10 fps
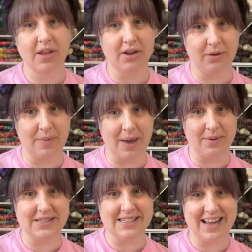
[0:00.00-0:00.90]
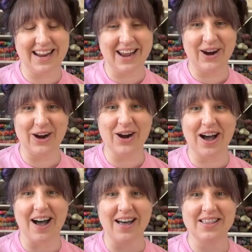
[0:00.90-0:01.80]
you'll be able to see it here,
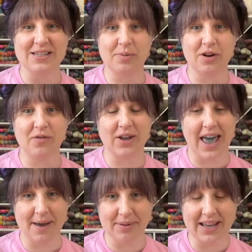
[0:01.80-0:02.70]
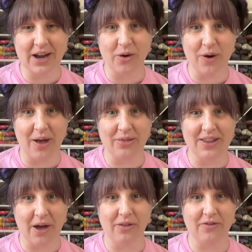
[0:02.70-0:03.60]
this beautiful cabling around
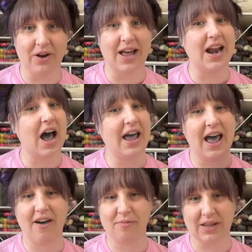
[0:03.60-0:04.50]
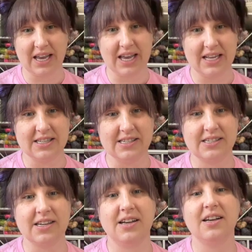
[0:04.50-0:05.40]
down the front, and I have
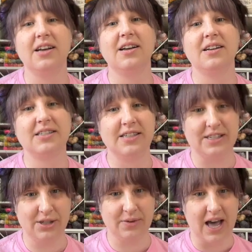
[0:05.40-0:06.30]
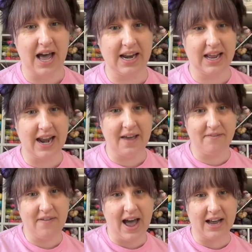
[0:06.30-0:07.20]
plans to do that. And in
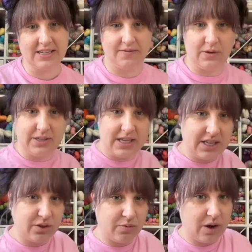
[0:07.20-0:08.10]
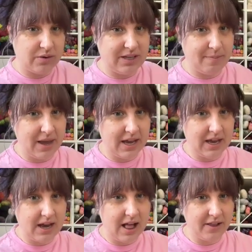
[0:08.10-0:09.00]
fact, if you see this rosy pink
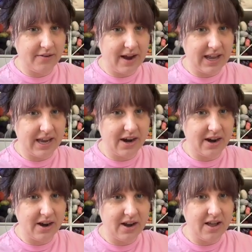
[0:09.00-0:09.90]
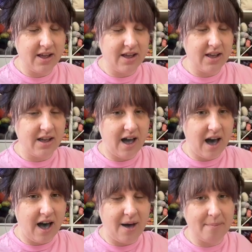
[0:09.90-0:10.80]
color right here,
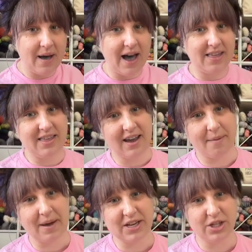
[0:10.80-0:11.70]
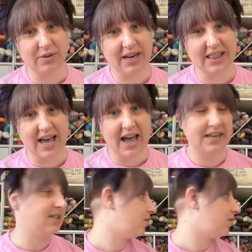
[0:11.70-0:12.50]
I think I might do it in that.